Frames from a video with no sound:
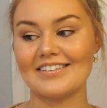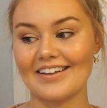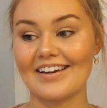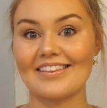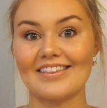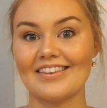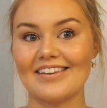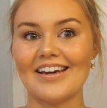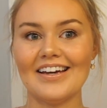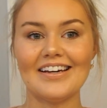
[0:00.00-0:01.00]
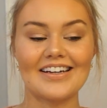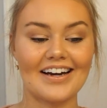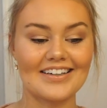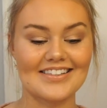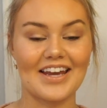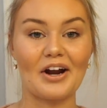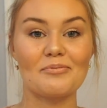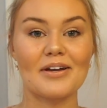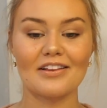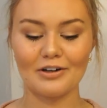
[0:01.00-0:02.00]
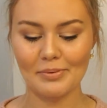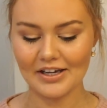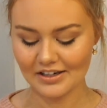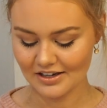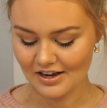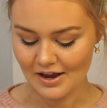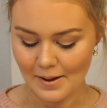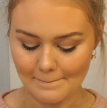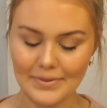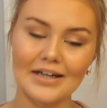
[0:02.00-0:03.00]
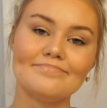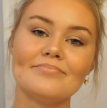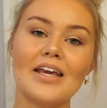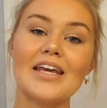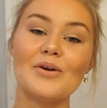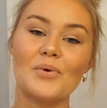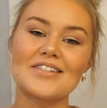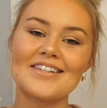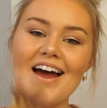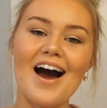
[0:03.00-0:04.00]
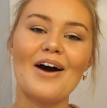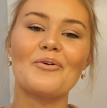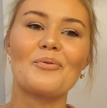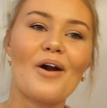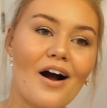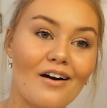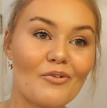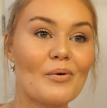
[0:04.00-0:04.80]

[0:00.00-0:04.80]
Like, kind of scared me a little bit, but he was not wrong.